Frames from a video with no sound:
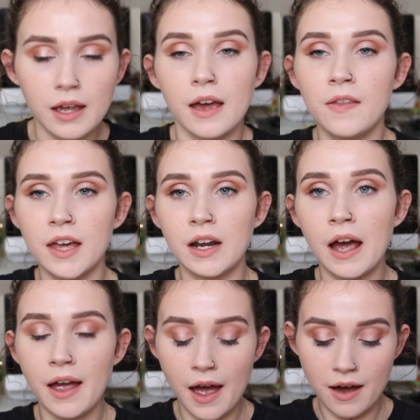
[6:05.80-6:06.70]
And then
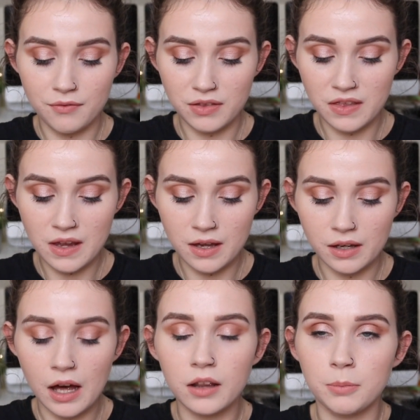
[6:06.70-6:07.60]
I have the
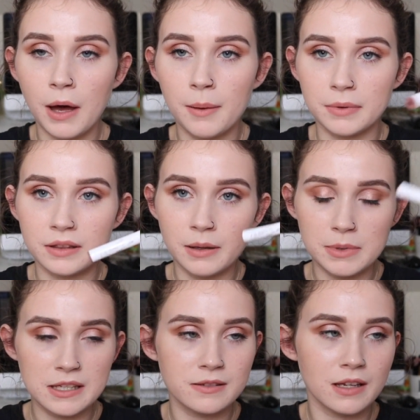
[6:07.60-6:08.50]
ColourPop
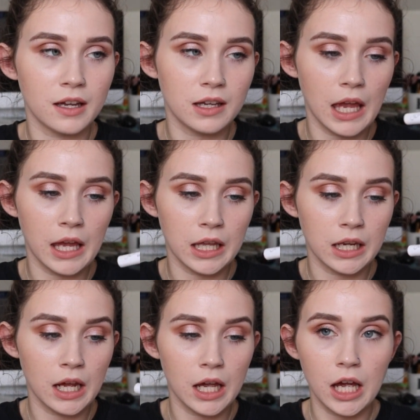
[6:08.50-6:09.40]
Lippy Stick
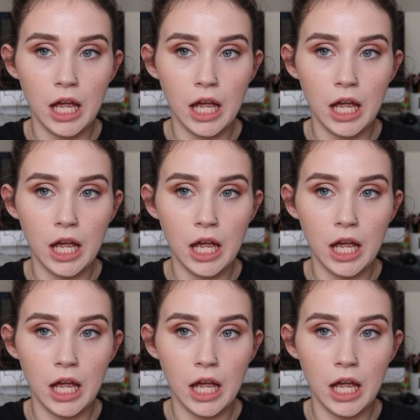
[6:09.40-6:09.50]
in